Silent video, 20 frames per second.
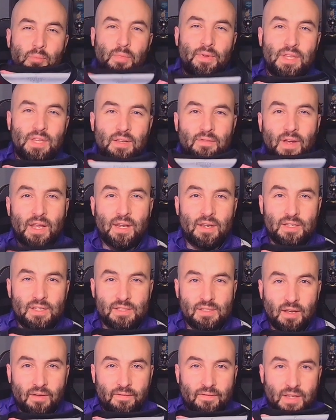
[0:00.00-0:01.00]
with the Juventus
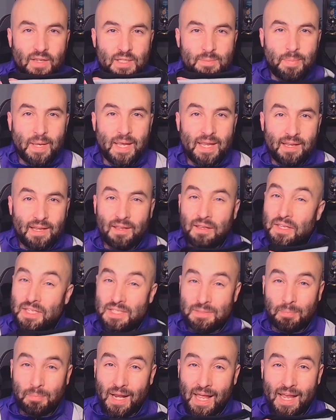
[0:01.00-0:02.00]
stuff, it's pink,
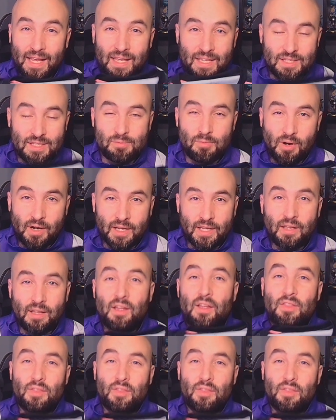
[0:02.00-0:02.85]
it's black, it's white.